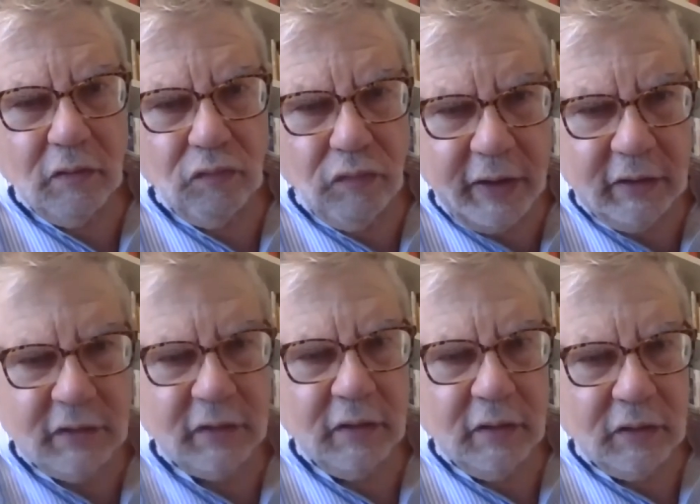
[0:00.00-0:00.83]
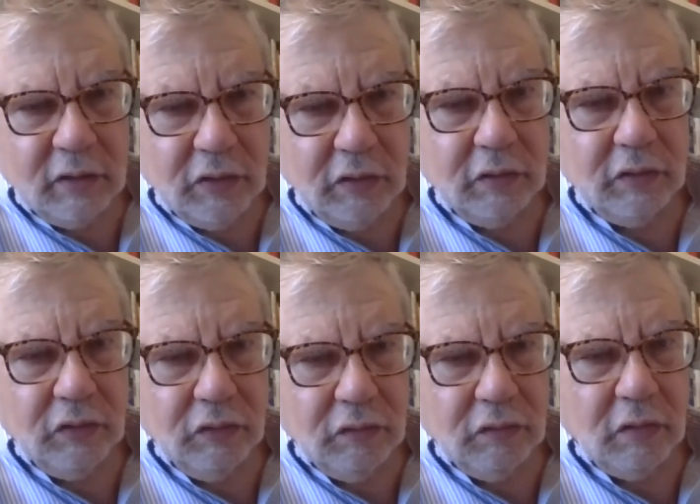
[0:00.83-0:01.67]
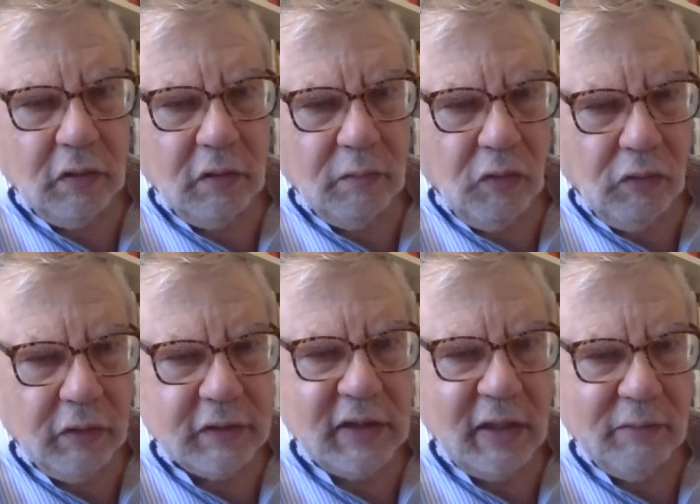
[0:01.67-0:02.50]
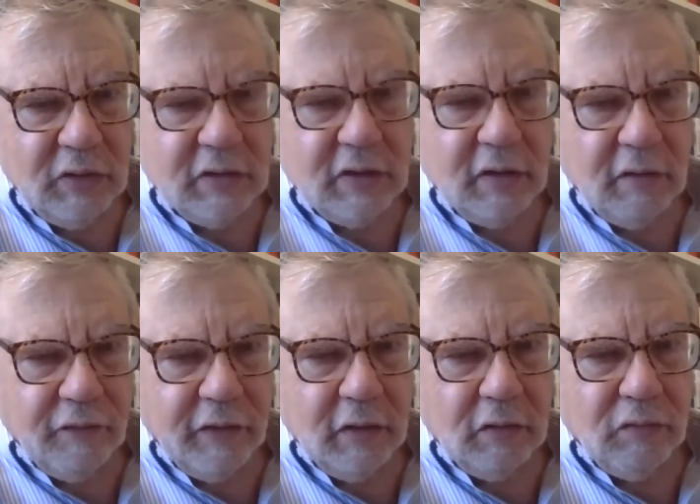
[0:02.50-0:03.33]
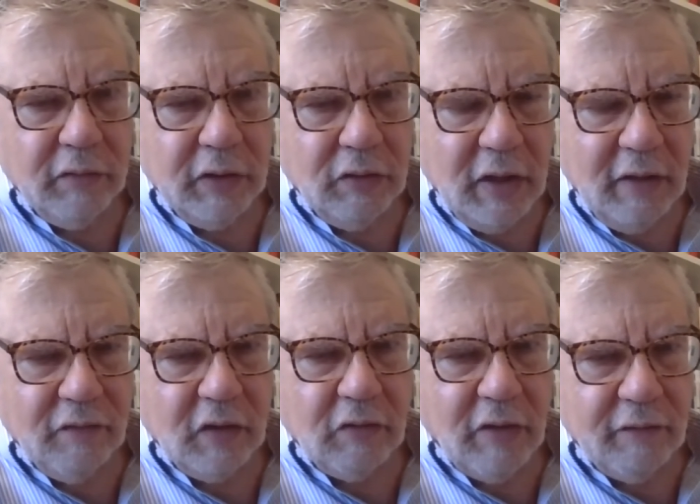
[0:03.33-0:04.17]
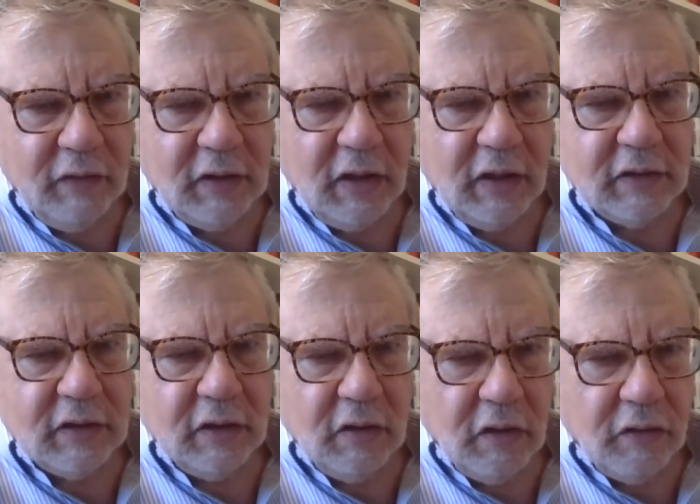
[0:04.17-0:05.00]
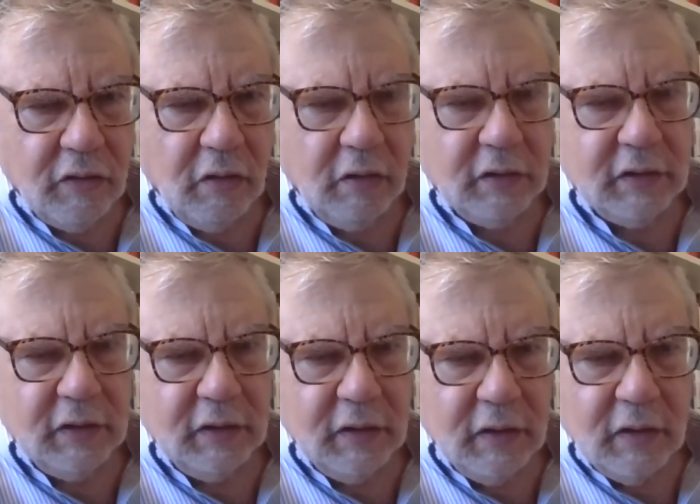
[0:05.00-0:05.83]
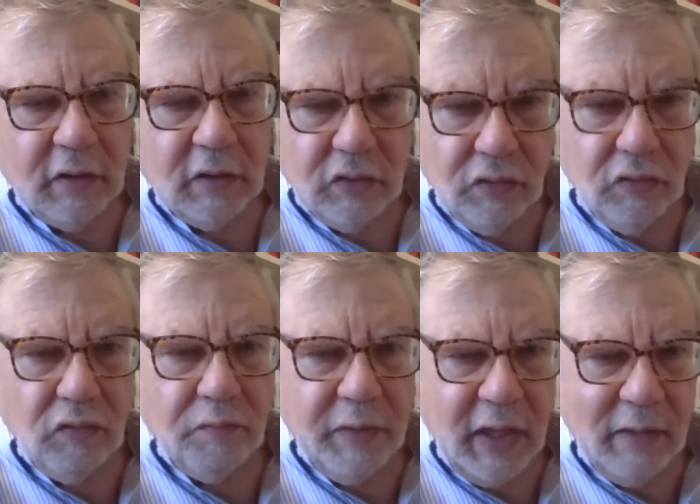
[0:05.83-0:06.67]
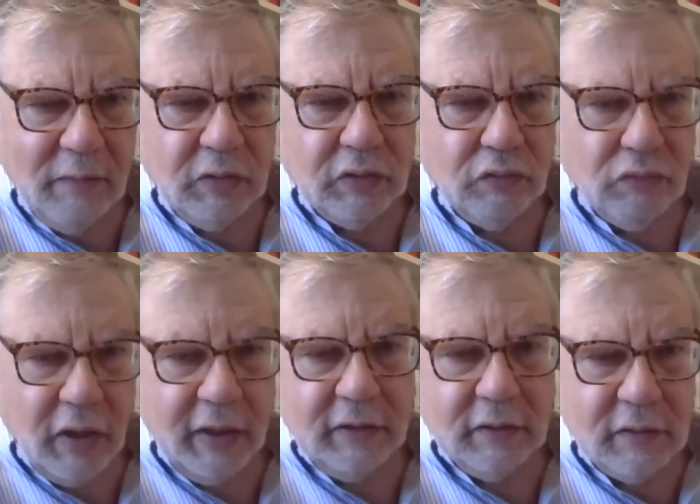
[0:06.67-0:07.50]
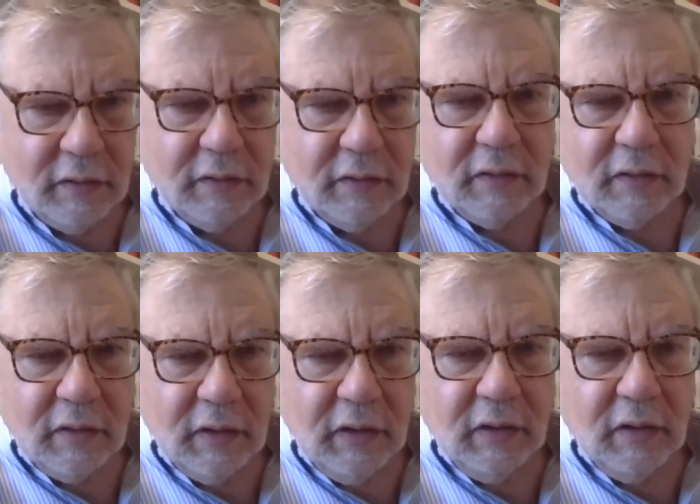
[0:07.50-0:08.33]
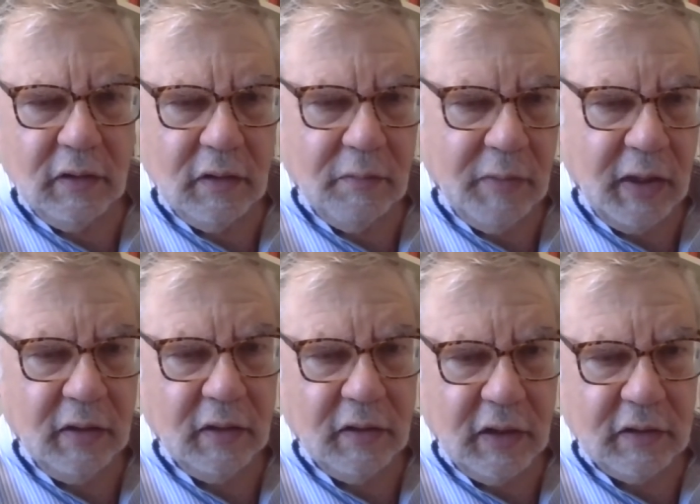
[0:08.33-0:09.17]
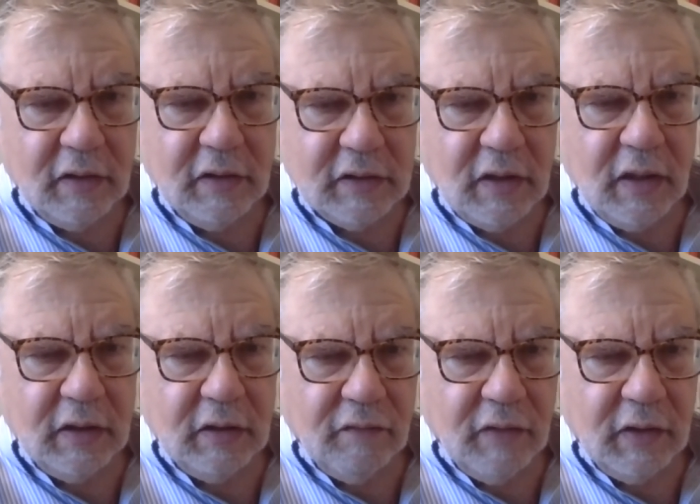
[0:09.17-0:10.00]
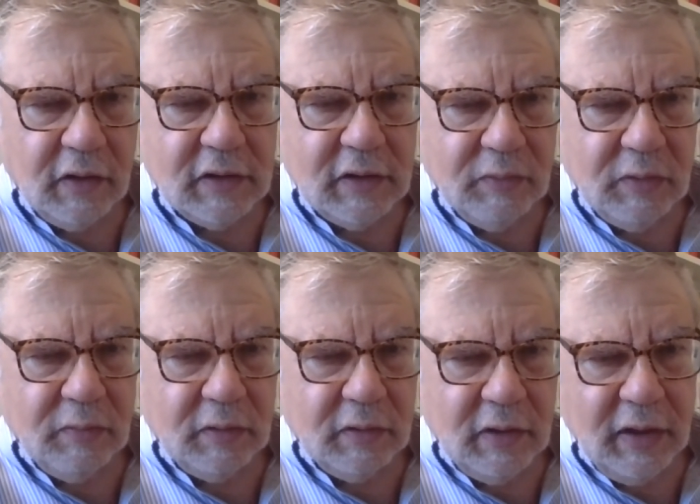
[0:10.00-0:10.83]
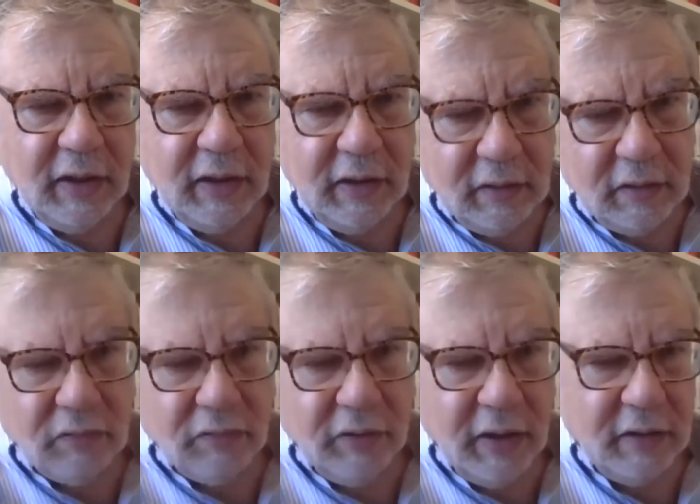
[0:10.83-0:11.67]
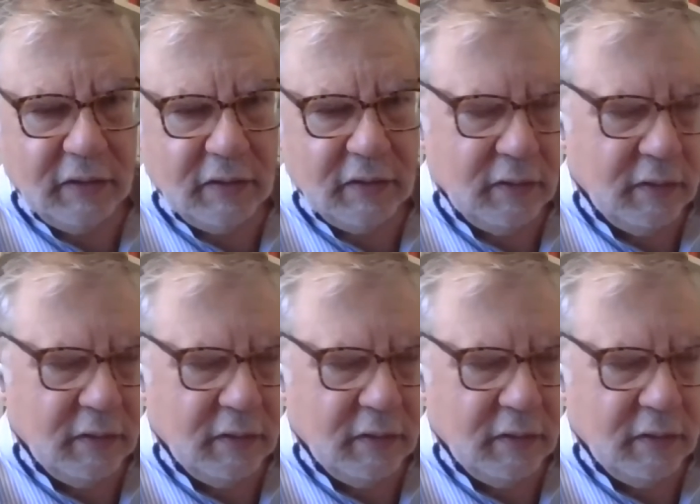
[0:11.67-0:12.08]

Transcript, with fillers: wait till you are more established in the field where you have the gravitas and the authority to be able to write in the manner that this kind of unacceptable delay creates.